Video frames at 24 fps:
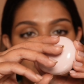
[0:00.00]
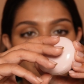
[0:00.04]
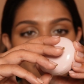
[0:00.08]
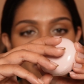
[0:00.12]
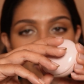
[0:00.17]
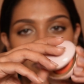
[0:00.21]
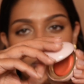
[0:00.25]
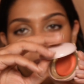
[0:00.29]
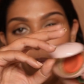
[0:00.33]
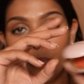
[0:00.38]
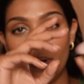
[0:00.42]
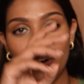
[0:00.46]
by
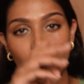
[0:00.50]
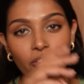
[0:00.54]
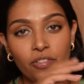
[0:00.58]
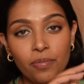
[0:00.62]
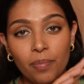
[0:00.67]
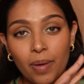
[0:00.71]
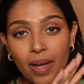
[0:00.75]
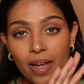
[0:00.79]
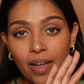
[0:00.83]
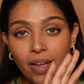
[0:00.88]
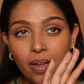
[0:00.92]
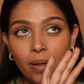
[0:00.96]
the way, one of
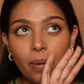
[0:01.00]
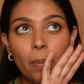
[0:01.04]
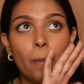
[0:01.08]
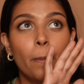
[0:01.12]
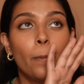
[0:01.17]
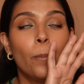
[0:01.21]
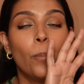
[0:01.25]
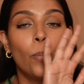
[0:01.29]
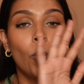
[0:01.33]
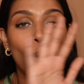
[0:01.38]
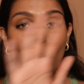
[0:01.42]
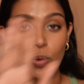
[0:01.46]
my
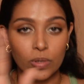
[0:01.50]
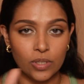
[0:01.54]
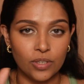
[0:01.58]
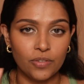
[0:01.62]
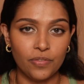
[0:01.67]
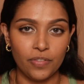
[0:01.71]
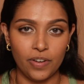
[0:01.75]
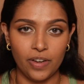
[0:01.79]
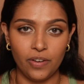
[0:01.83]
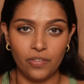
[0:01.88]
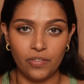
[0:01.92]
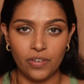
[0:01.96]
most
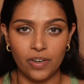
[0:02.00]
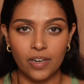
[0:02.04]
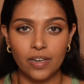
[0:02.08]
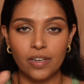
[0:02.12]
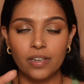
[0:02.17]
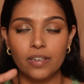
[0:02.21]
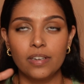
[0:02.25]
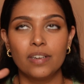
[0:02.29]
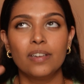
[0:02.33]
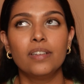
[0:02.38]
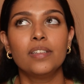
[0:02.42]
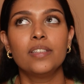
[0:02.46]

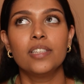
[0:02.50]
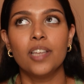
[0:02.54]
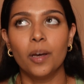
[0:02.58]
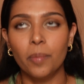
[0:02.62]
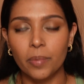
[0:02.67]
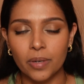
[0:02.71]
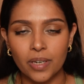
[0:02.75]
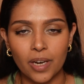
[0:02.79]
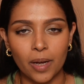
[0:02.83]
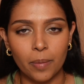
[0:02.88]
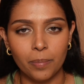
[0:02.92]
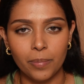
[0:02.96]
favorite
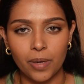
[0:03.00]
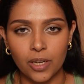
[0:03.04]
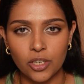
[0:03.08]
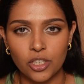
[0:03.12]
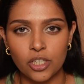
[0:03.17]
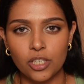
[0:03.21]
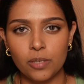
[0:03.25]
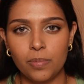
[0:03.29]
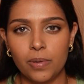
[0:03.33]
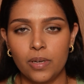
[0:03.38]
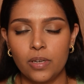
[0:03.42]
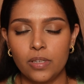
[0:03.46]
summertime
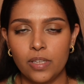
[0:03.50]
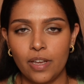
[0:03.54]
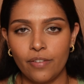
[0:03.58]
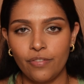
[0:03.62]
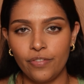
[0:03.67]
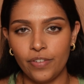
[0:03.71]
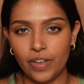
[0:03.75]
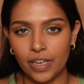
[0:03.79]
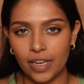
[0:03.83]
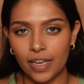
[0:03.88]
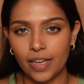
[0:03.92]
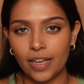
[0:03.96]
blushes because I
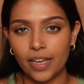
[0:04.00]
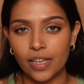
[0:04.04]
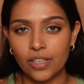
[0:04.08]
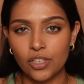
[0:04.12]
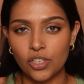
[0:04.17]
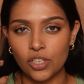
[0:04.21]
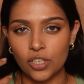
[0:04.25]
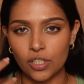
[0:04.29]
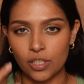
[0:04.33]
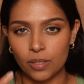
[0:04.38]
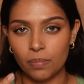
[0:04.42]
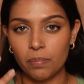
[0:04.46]
feel like it
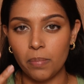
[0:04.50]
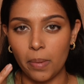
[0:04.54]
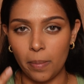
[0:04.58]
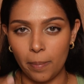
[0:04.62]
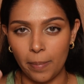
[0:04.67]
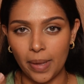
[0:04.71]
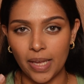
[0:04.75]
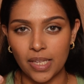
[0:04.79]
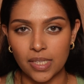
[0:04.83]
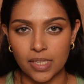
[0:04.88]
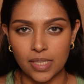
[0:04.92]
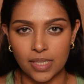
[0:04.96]
just
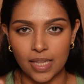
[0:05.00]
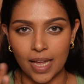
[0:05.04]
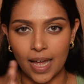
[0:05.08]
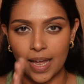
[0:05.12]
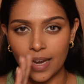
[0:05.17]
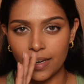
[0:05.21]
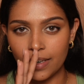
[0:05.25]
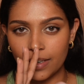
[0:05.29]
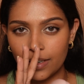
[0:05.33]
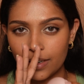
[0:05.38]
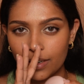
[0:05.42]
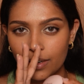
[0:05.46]
mimics
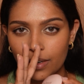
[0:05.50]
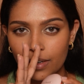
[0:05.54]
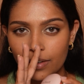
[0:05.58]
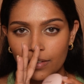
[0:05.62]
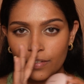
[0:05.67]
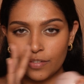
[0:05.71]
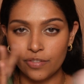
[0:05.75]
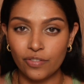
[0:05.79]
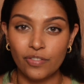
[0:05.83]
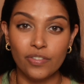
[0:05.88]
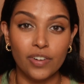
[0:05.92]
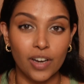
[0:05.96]
that
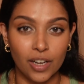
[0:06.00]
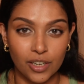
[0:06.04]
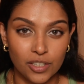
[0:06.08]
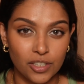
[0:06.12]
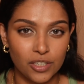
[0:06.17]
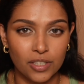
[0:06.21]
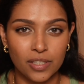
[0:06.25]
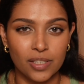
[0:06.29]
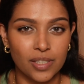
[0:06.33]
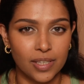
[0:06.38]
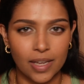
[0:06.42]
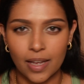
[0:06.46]

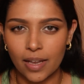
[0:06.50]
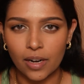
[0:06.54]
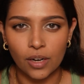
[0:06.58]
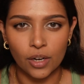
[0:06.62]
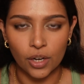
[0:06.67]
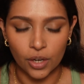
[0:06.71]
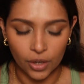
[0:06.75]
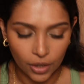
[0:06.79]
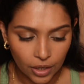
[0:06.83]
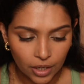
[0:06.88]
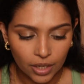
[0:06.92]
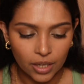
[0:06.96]
flushed skin
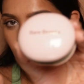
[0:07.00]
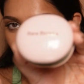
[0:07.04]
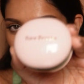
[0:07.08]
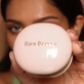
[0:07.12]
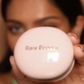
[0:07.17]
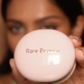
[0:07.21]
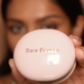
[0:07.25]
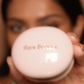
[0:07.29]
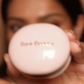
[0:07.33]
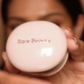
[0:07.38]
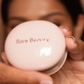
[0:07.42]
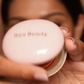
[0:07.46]
look.
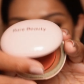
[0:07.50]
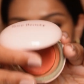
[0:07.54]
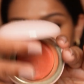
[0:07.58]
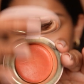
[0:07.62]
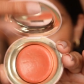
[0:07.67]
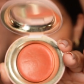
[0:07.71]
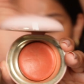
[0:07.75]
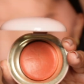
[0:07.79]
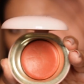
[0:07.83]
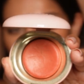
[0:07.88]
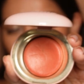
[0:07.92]
Rare Beauty's